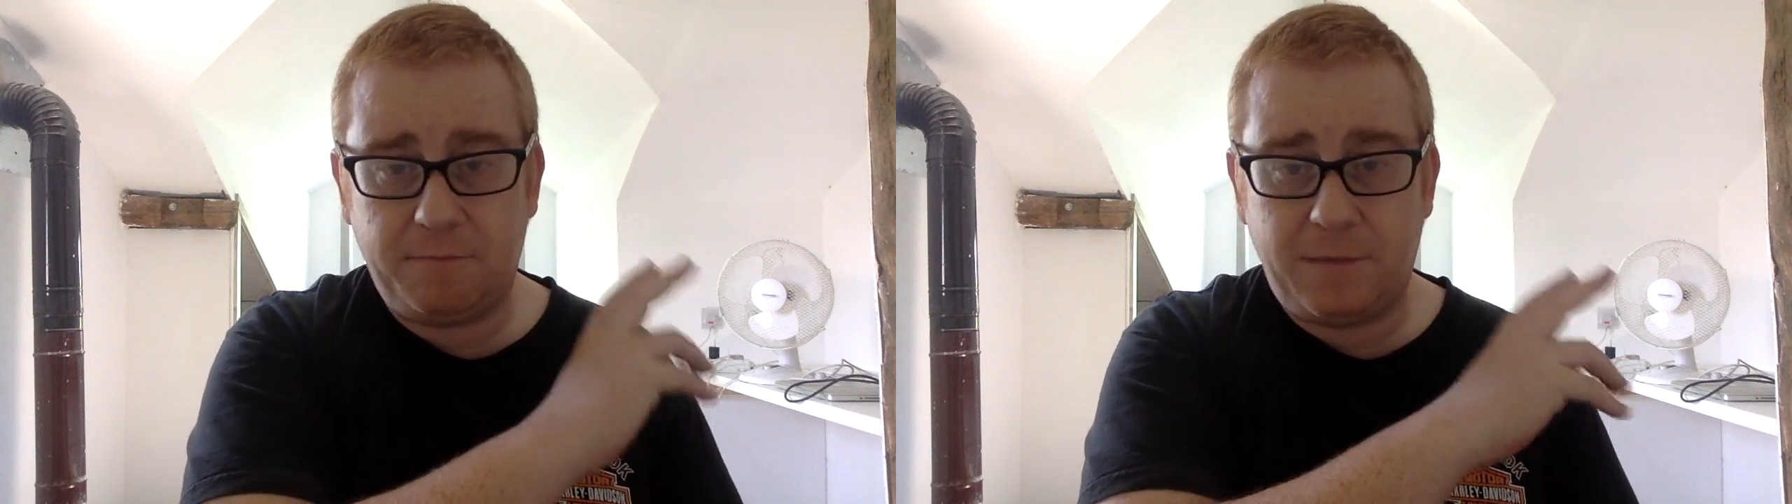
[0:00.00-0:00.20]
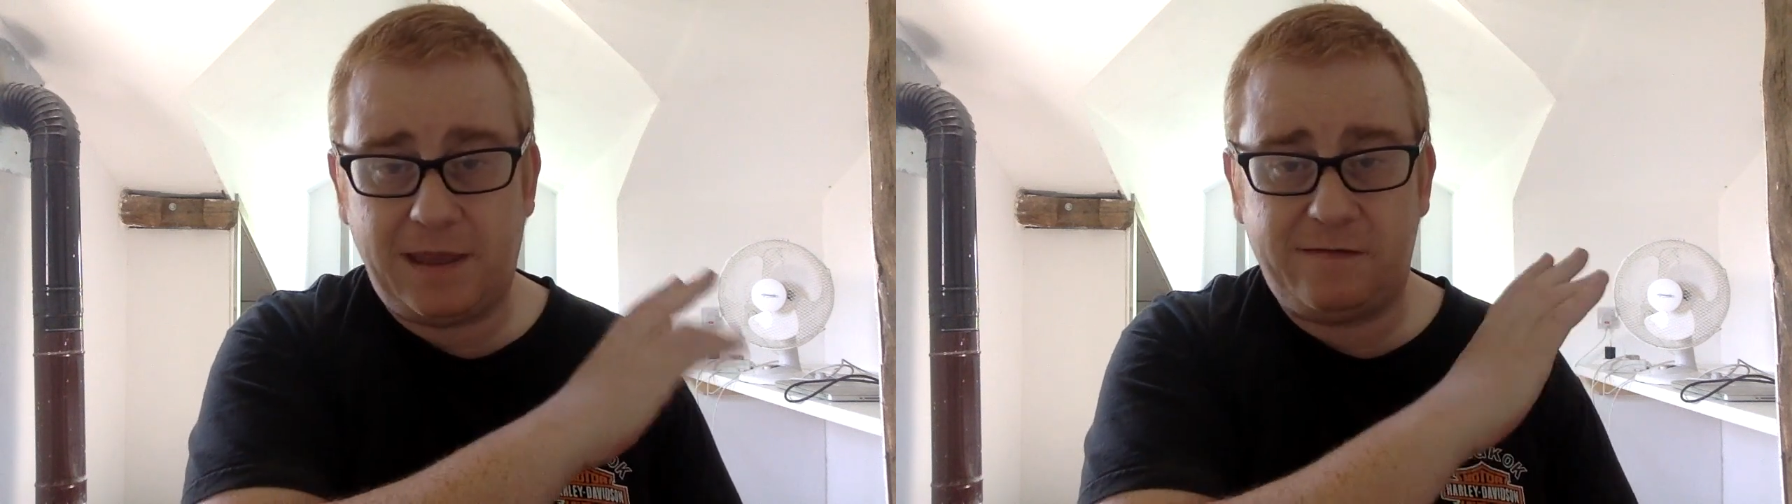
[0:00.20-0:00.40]

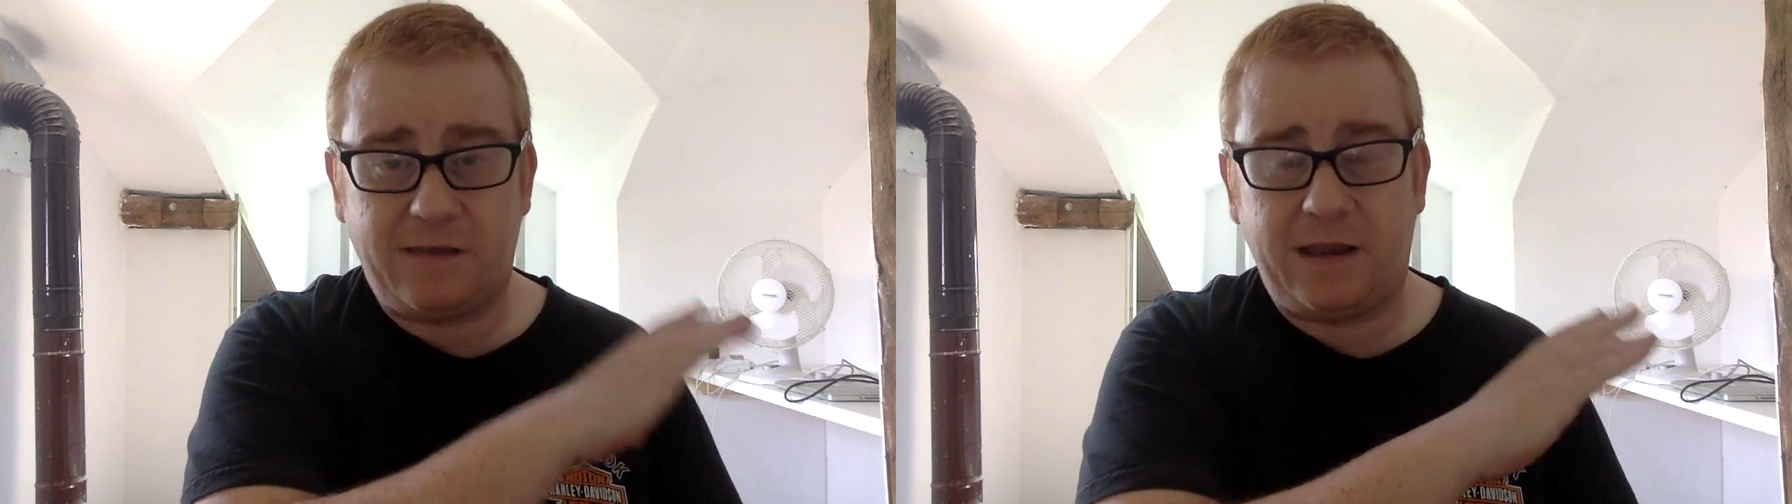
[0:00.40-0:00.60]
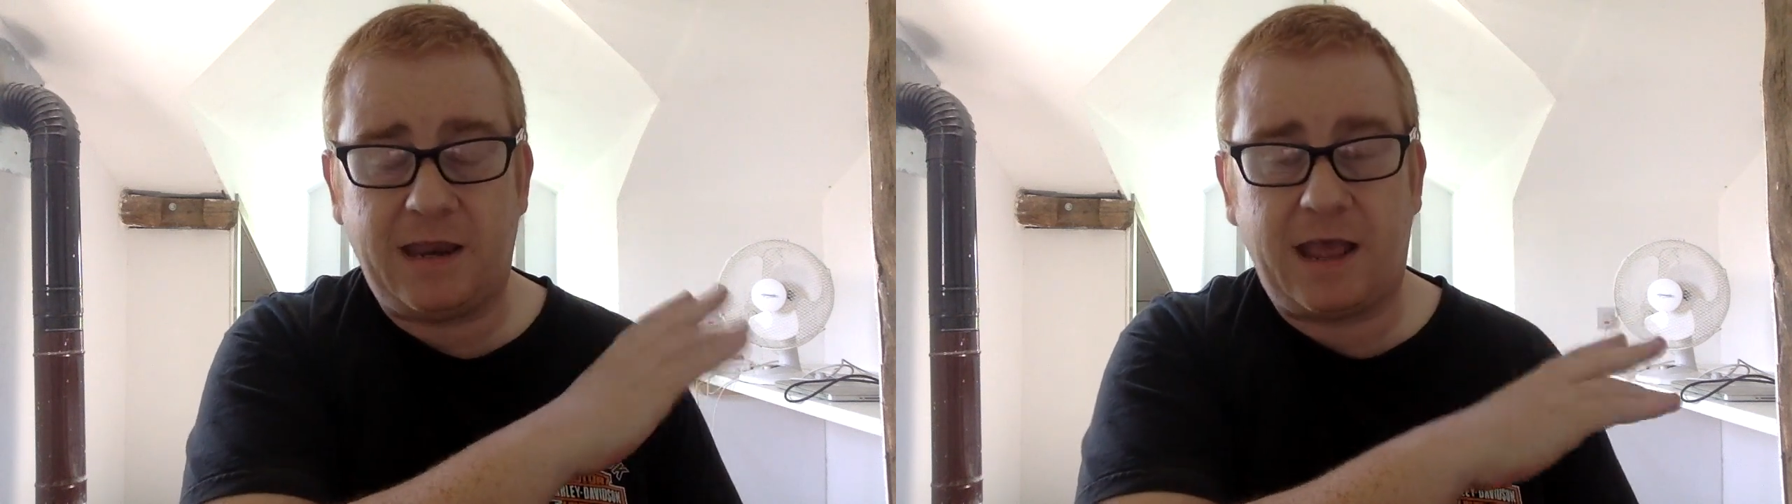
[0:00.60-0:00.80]
me
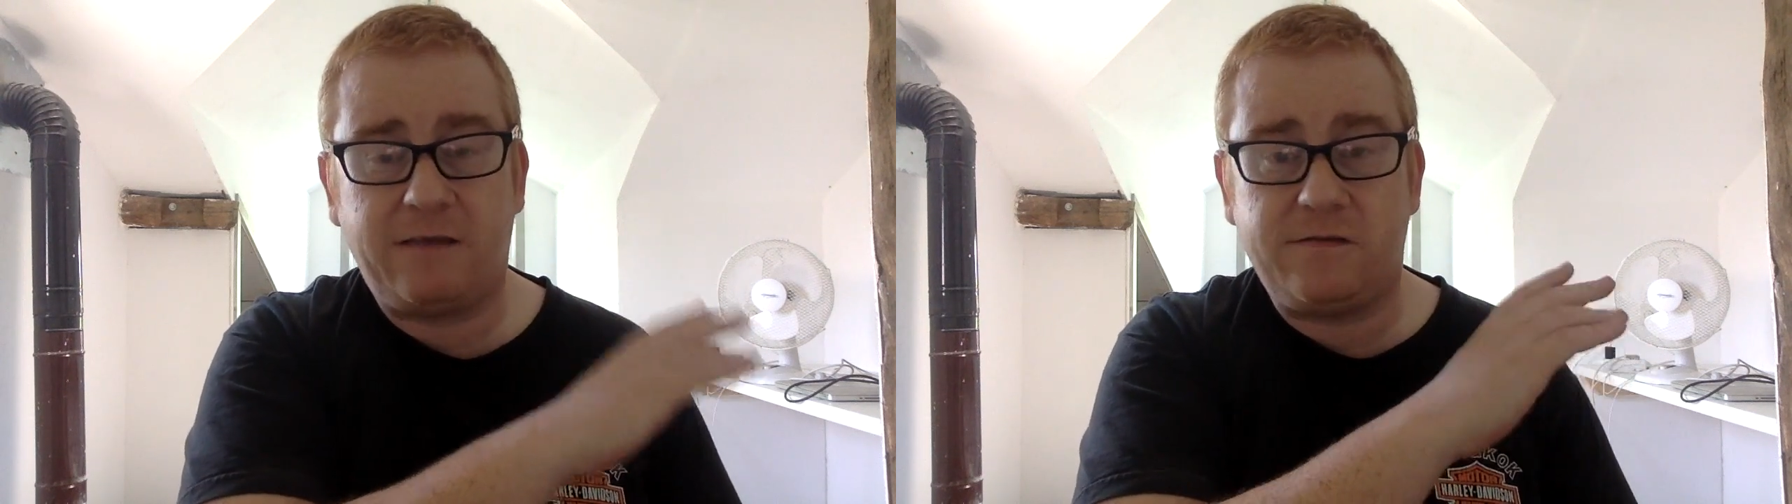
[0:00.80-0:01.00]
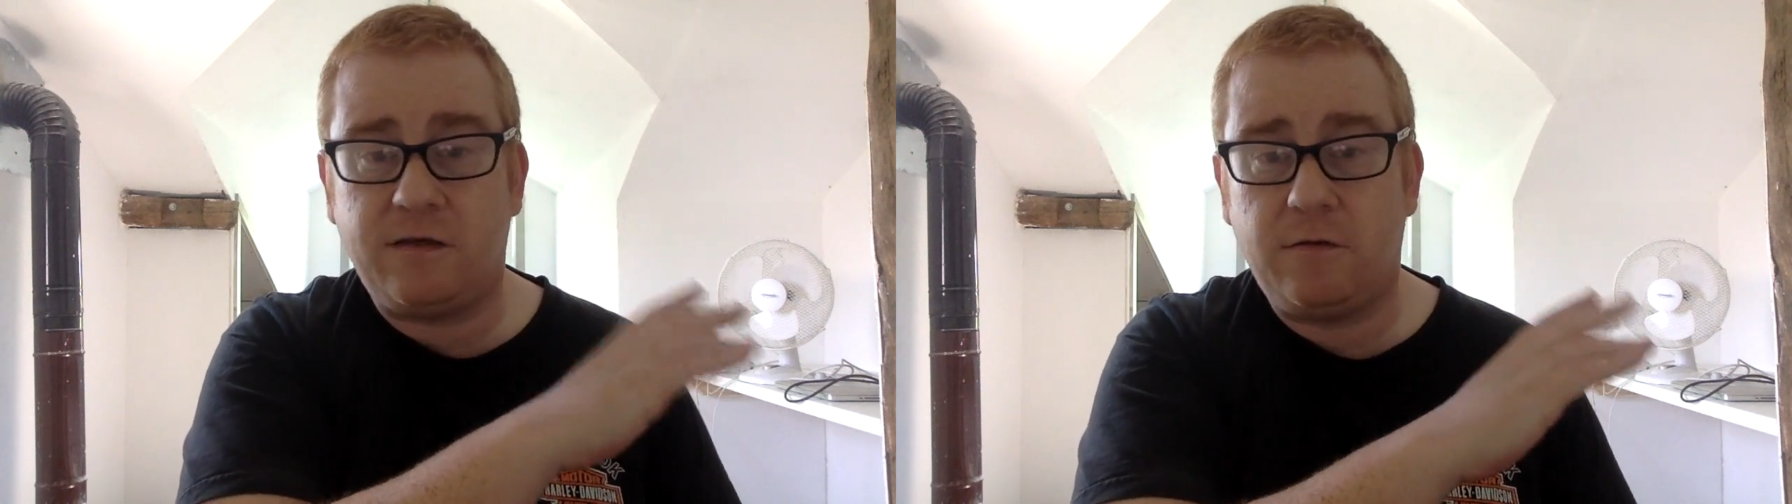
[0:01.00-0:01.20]
sitting
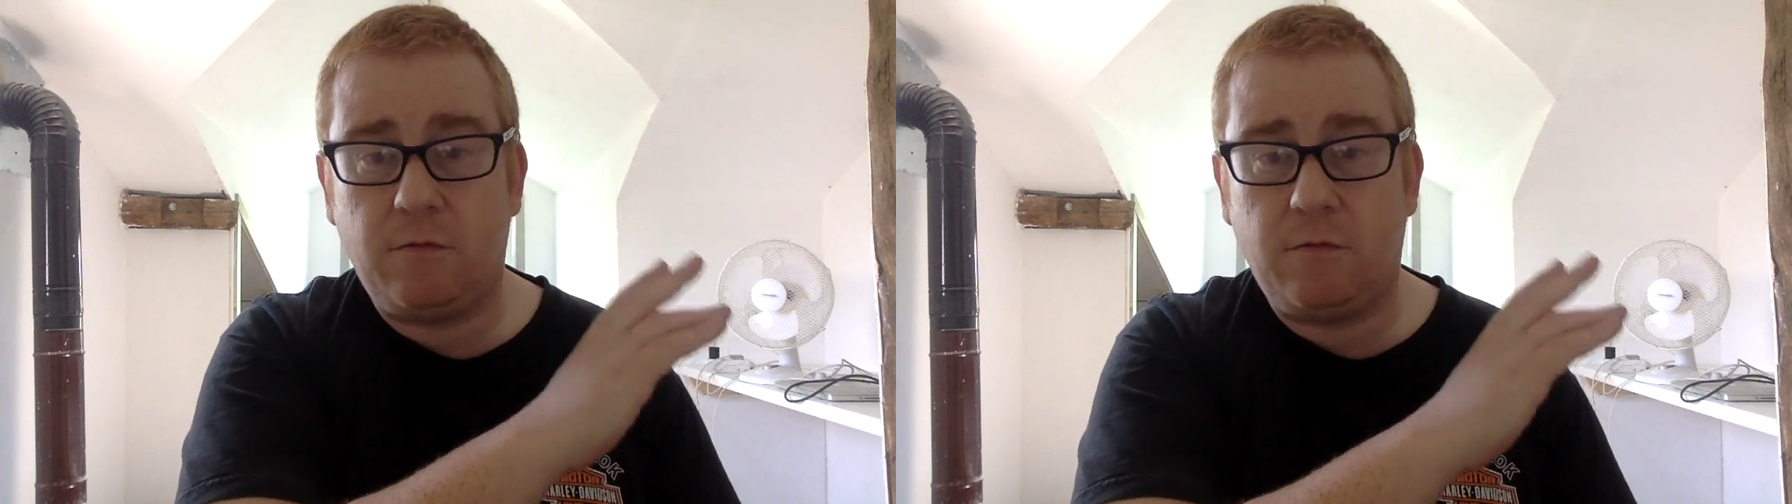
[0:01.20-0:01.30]
next to